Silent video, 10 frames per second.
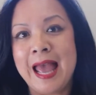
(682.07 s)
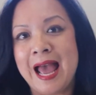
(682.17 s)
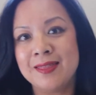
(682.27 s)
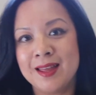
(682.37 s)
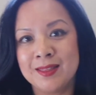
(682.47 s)

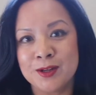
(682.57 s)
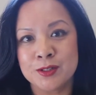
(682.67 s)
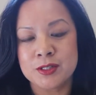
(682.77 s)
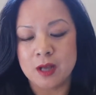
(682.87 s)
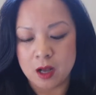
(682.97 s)
and then
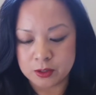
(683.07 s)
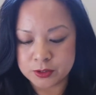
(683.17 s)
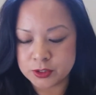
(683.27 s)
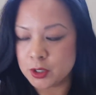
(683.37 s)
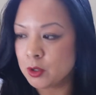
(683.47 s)
there's
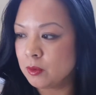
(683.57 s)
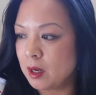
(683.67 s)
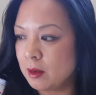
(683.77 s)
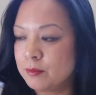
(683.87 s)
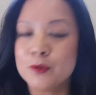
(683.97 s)
also
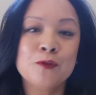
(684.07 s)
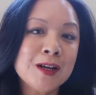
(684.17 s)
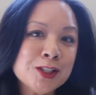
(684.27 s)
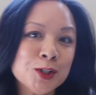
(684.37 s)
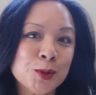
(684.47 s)
the
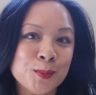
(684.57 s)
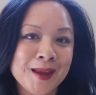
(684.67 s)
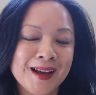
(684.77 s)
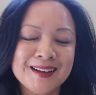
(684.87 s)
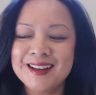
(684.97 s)
fresh
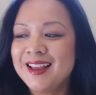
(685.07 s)
lumpia.